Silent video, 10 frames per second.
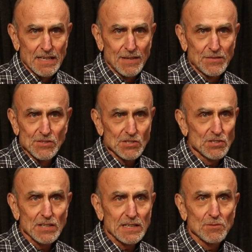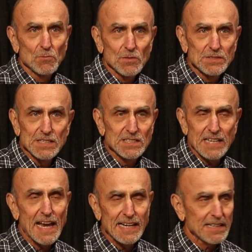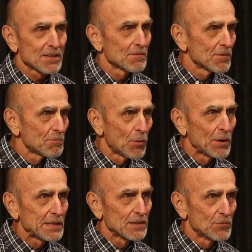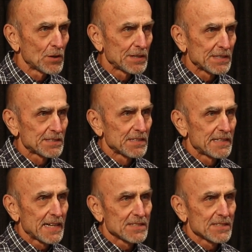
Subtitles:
If you just look at the static point of where it is today.